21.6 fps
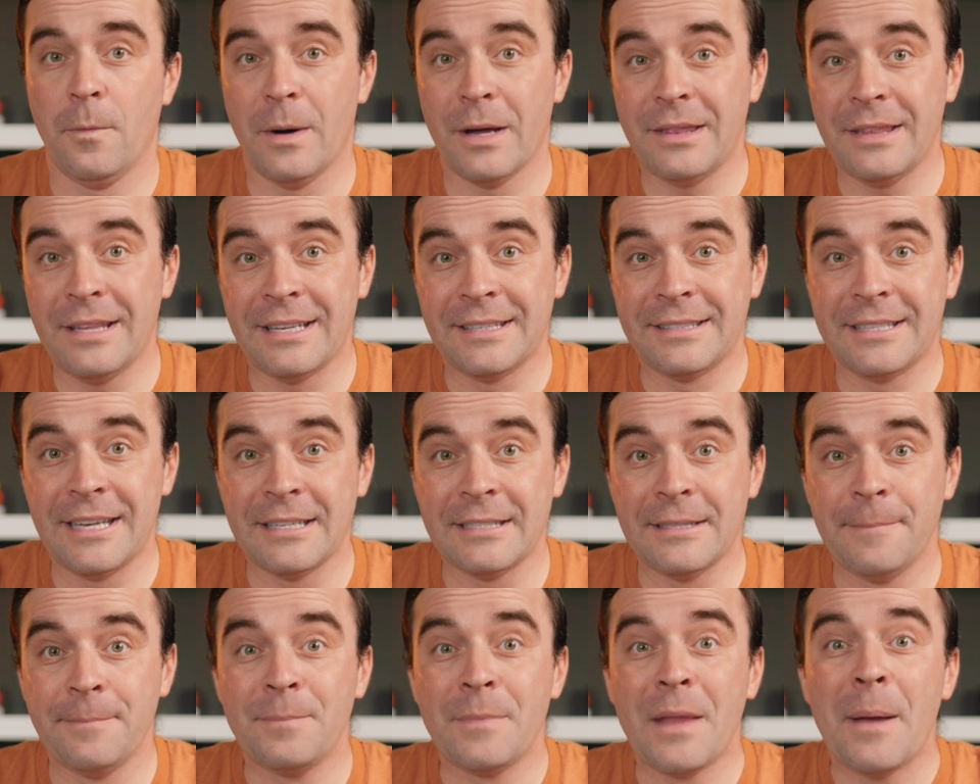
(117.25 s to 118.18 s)
what this
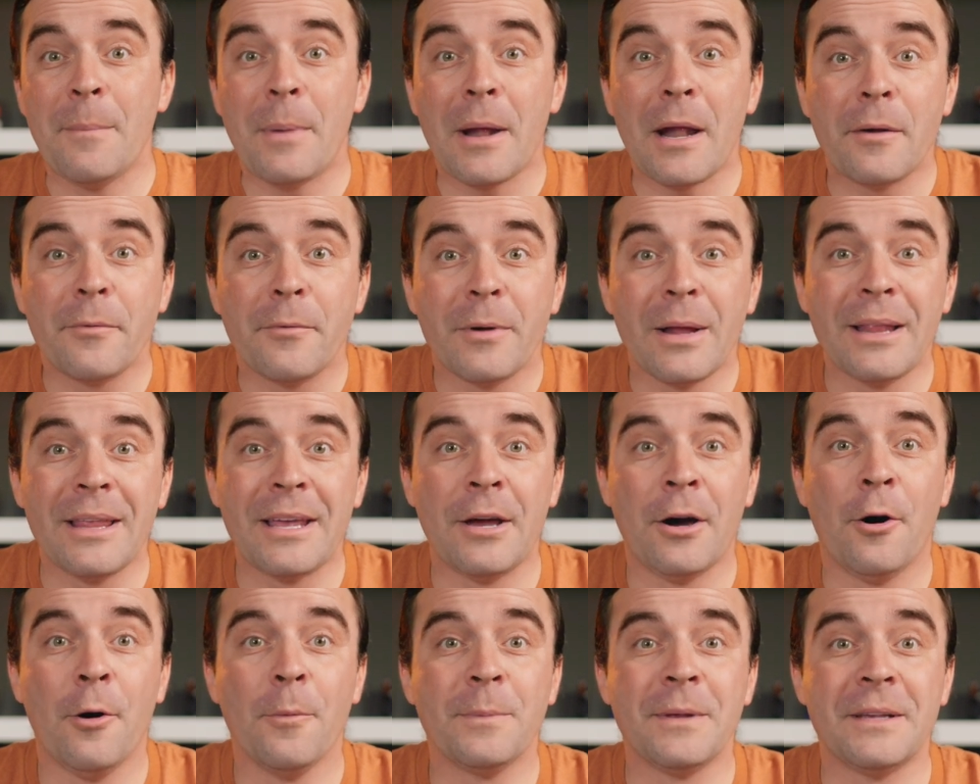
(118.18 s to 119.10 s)
is, but I really
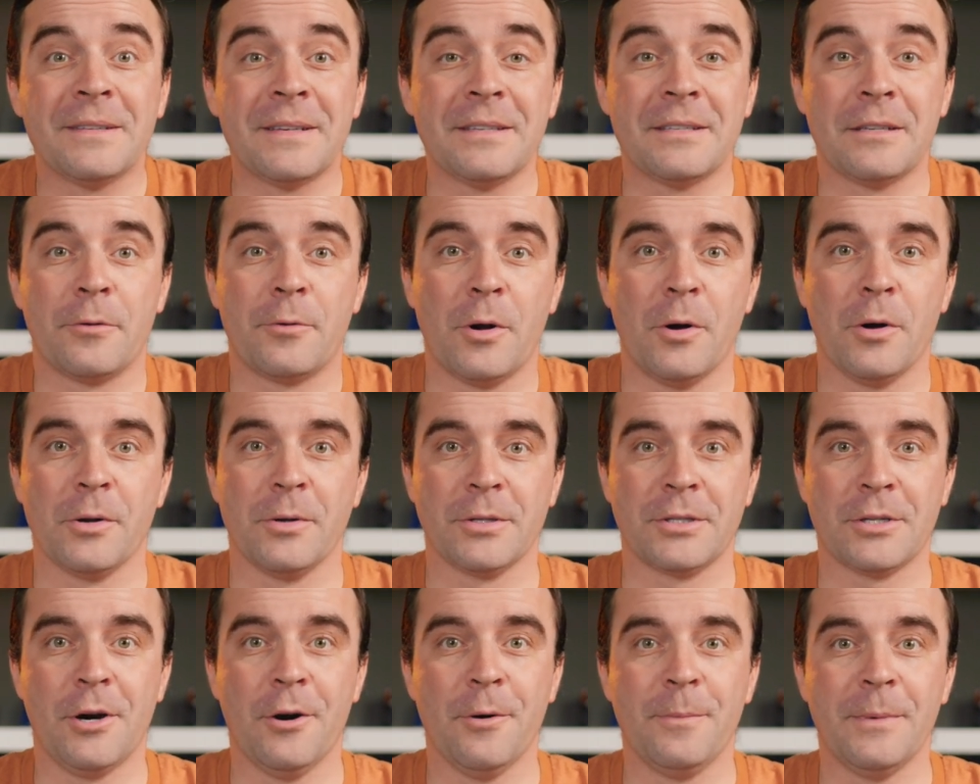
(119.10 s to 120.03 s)
hope this is a
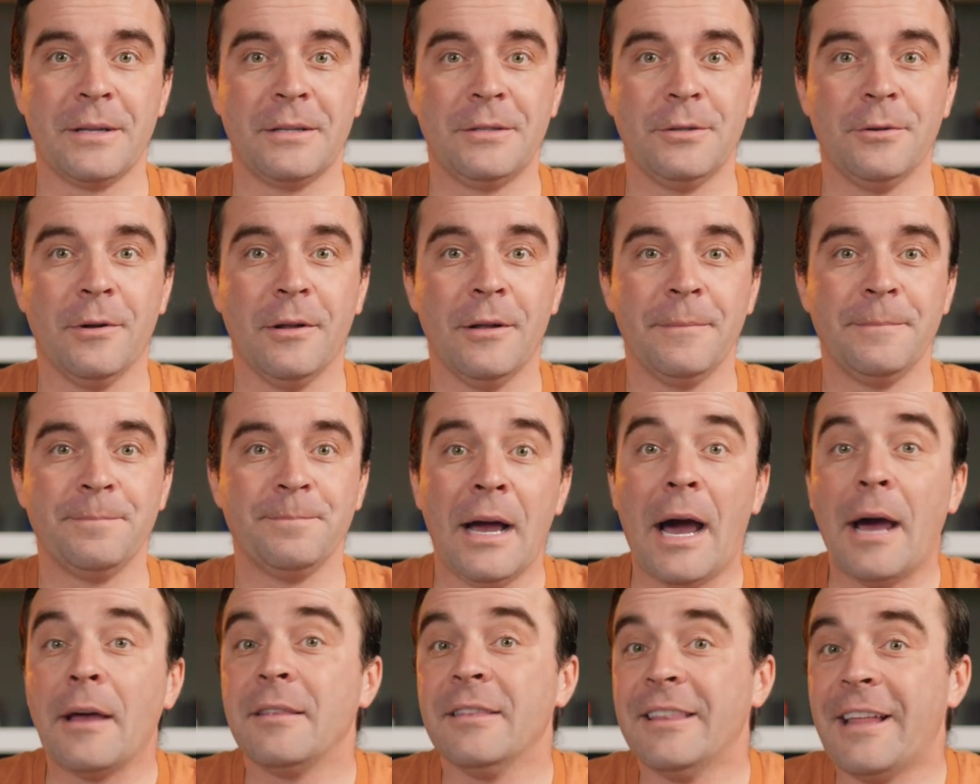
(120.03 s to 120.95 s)
rotoscoping tool.
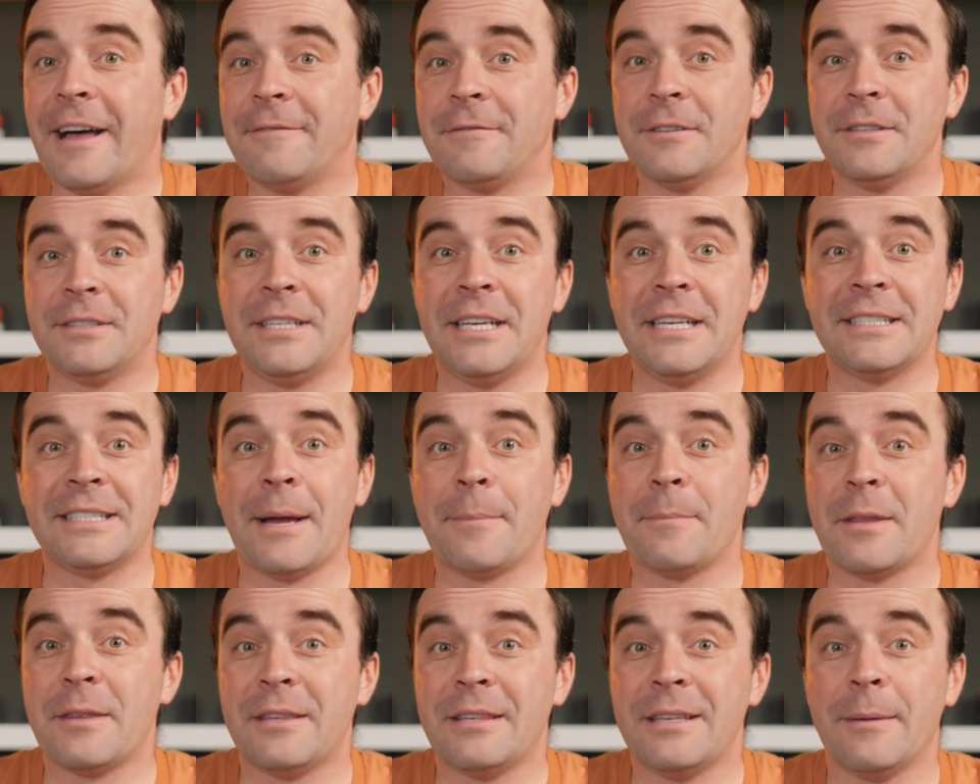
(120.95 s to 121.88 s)
I'd love to see
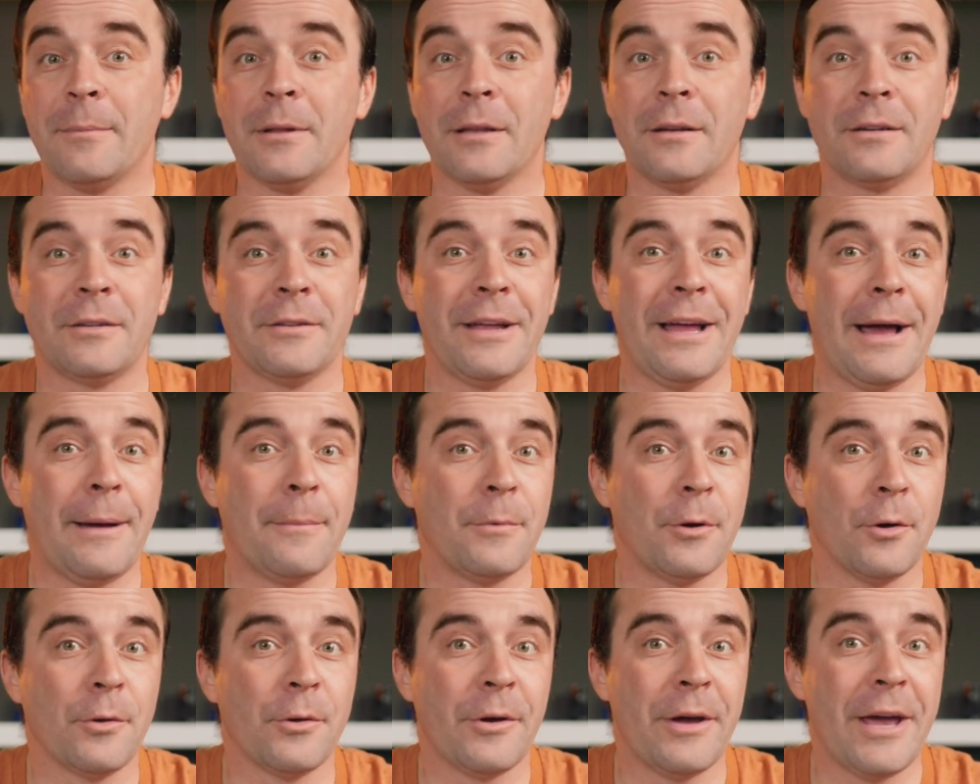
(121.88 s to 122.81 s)
something similar to
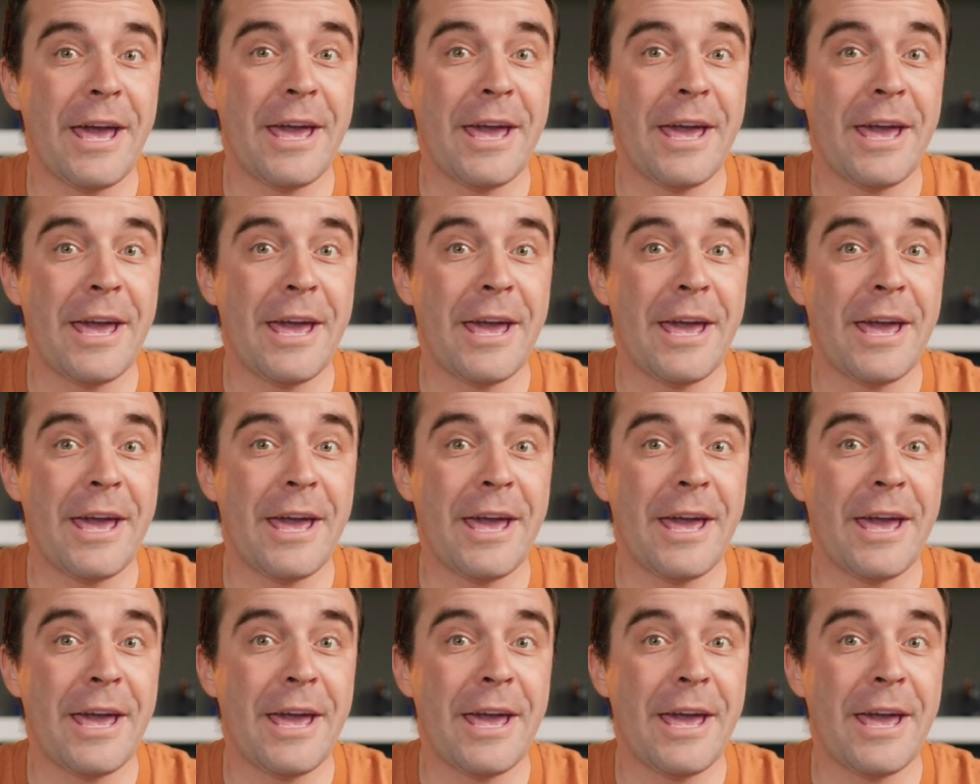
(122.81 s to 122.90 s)
mRoto